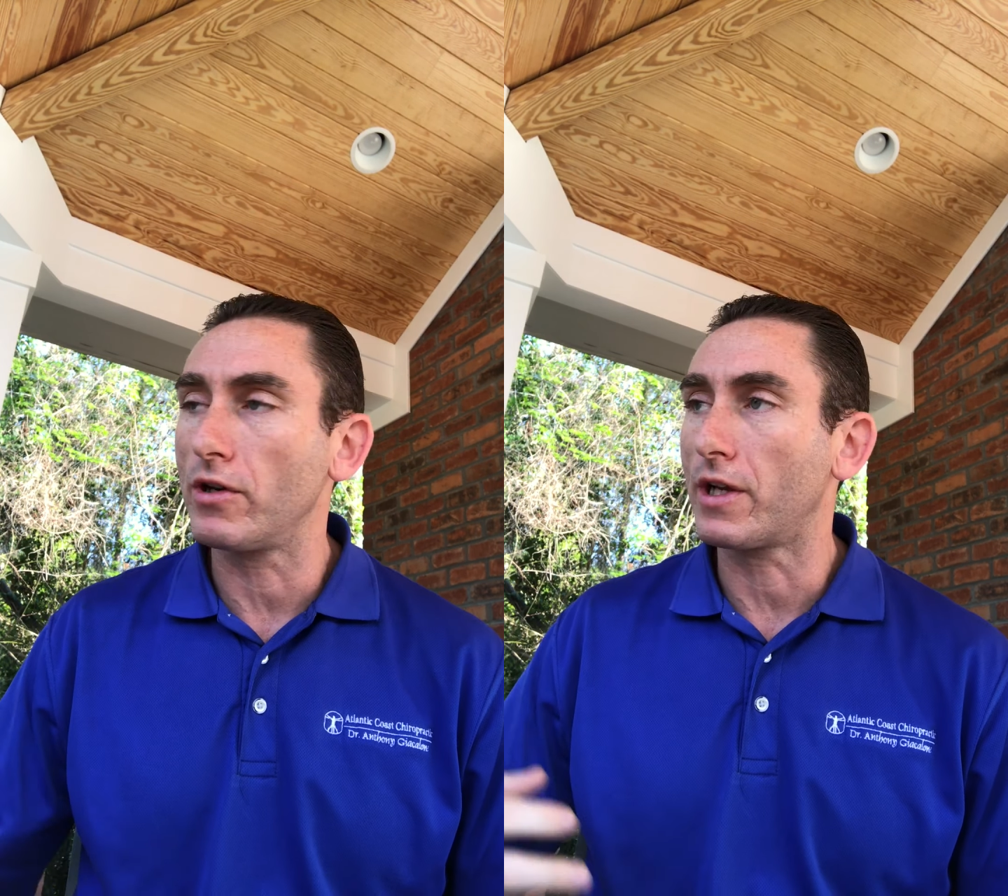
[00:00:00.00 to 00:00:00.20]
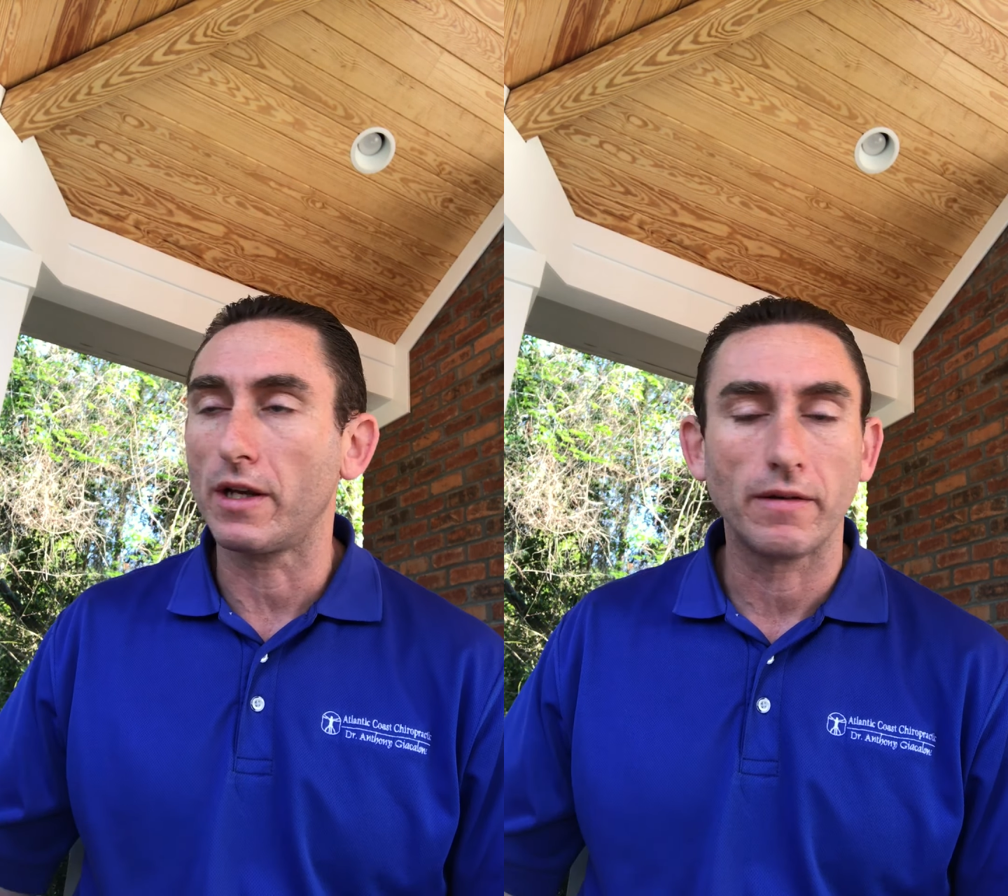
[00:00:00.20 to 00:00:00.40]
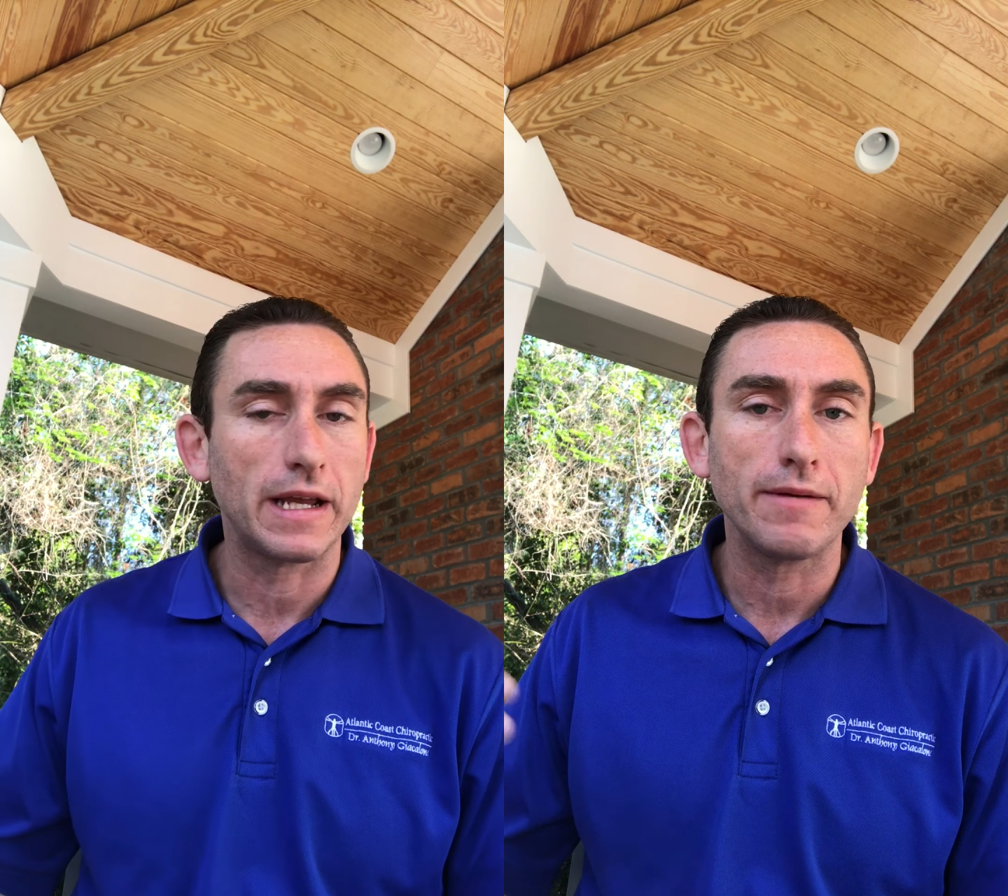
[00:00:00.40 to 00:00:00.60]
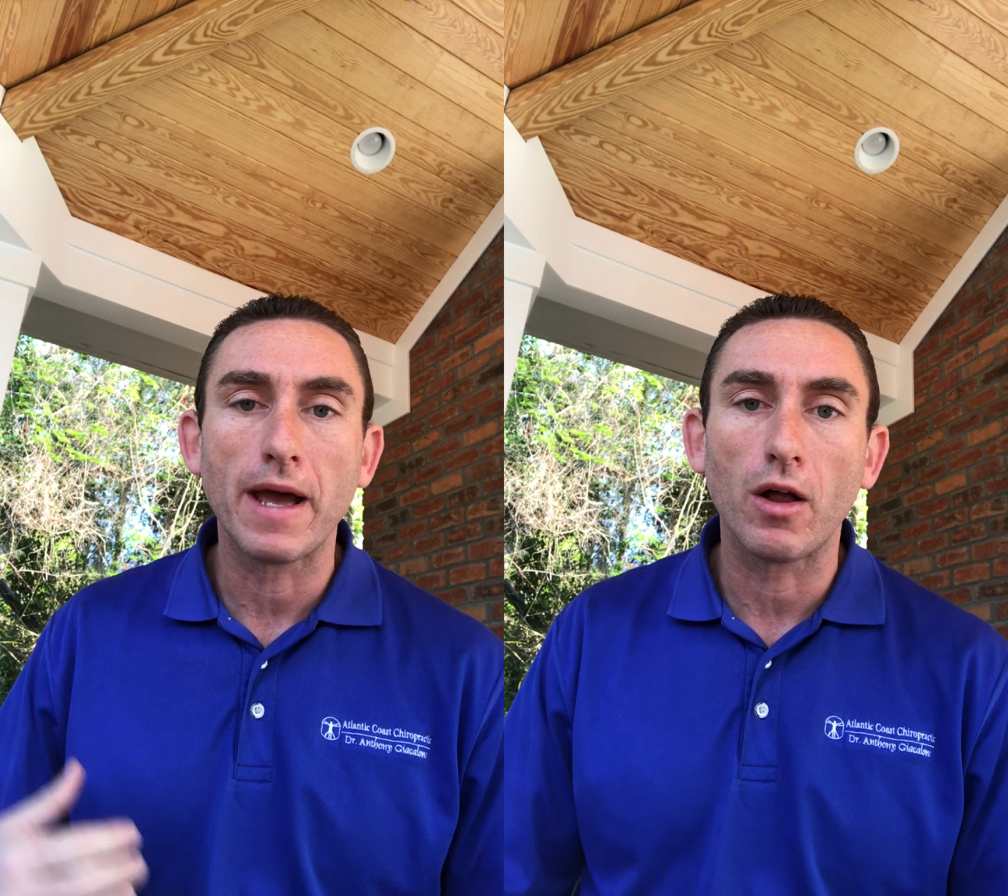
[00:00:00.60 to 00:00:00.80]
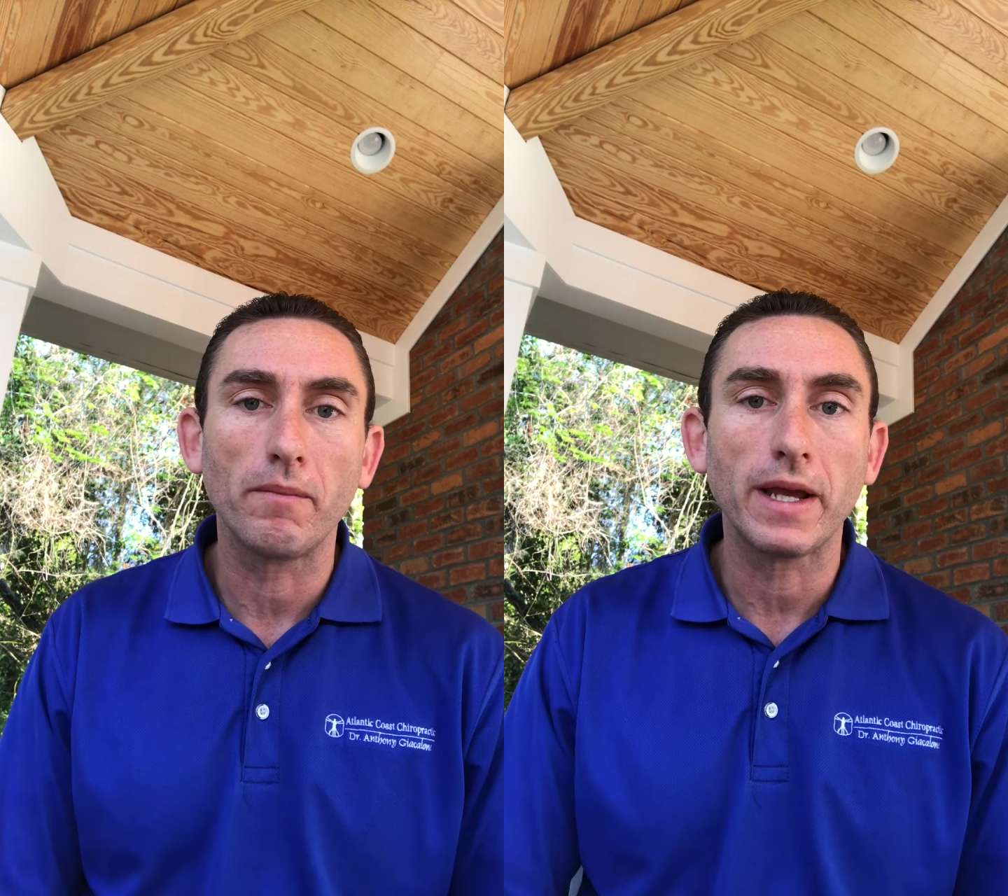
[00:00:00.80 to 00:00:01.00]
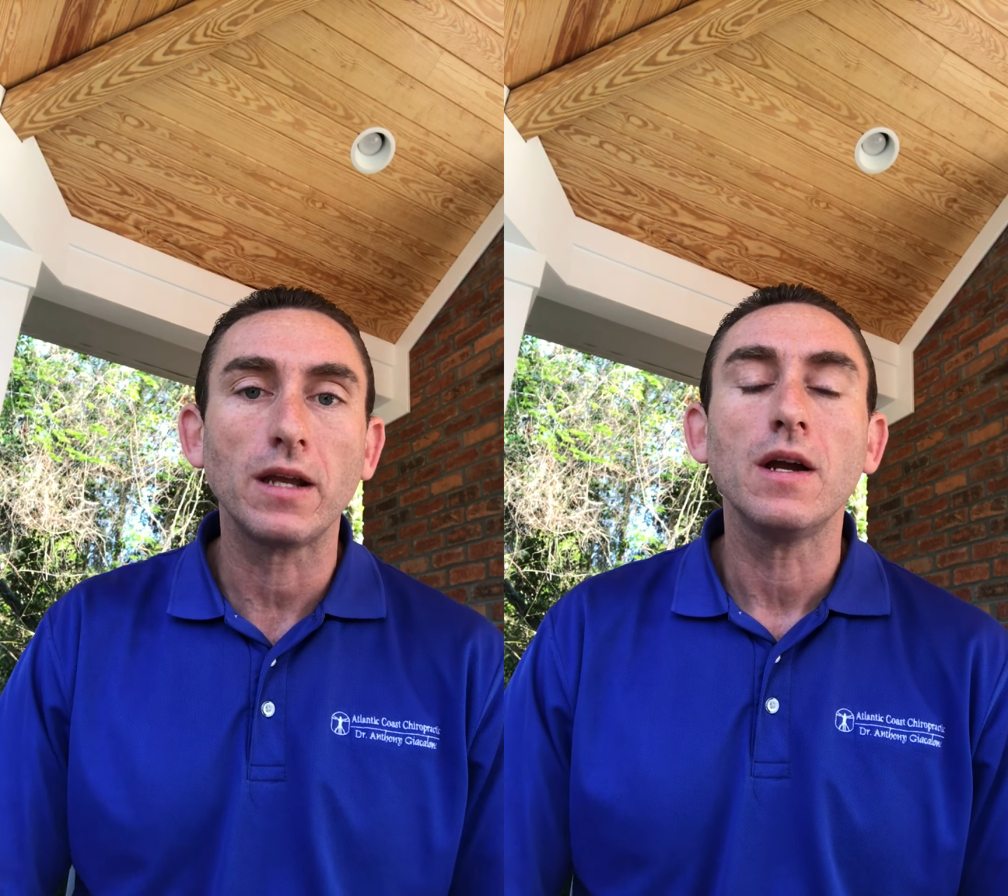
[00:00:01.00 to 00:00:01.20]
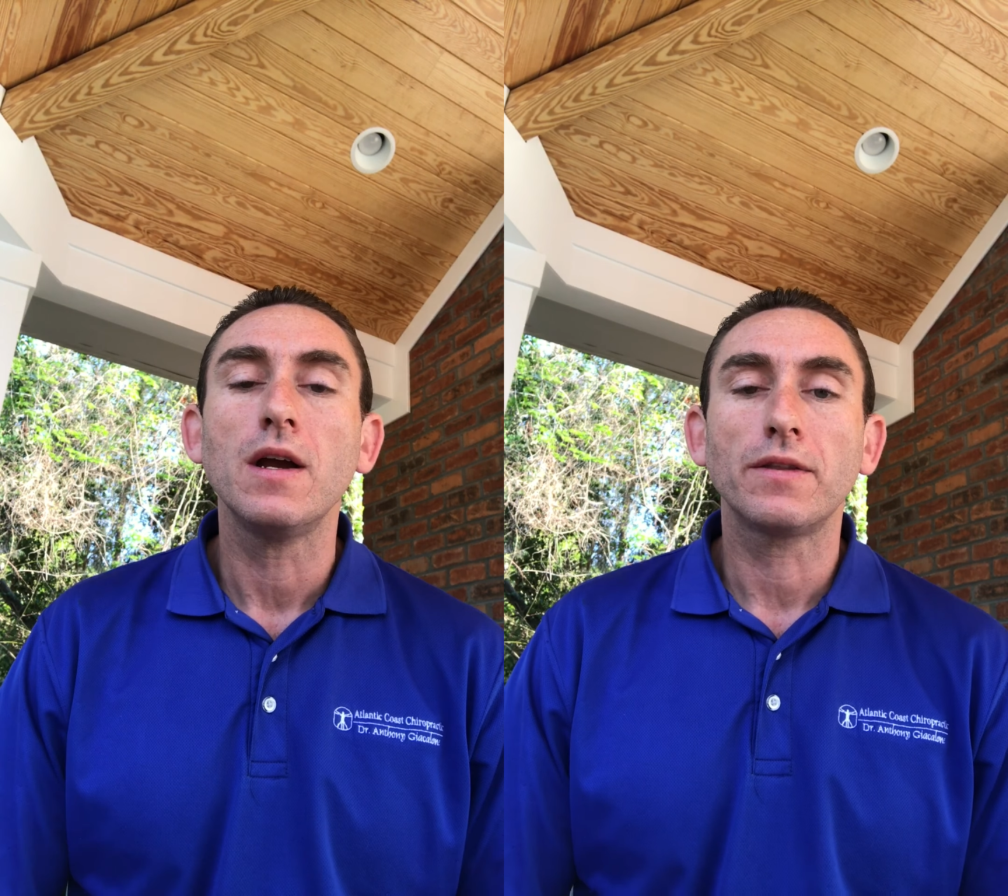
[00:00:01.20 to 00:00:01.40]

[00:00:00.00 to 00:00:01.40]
you can email me.